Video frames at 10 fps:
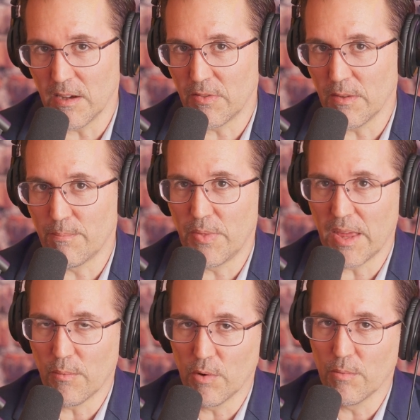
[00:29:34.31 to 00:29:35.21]

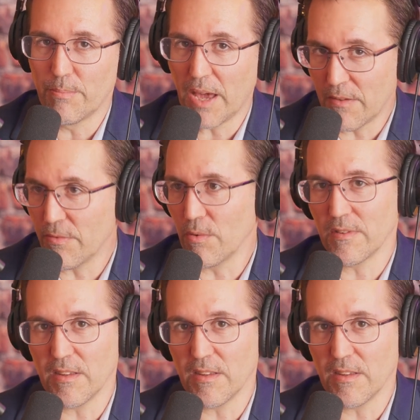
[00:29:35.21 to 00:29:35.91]
It will pay for